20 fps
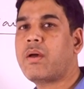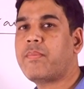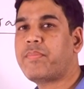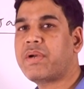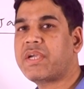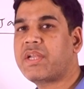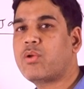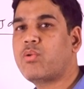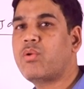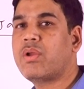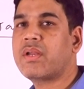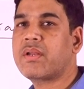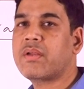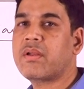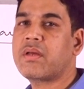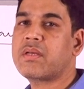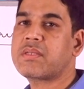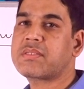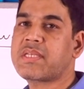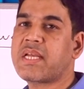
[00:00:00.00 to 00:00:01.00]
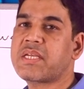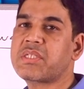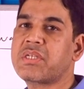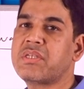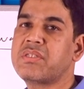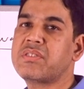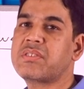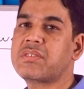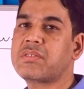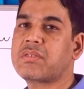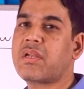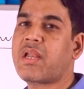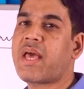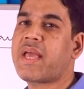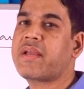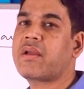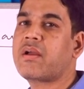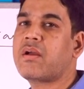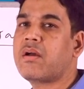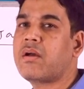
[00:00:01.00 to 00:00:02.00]
particular sessions
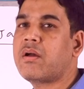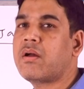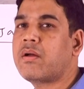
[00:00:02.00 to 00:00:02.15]
like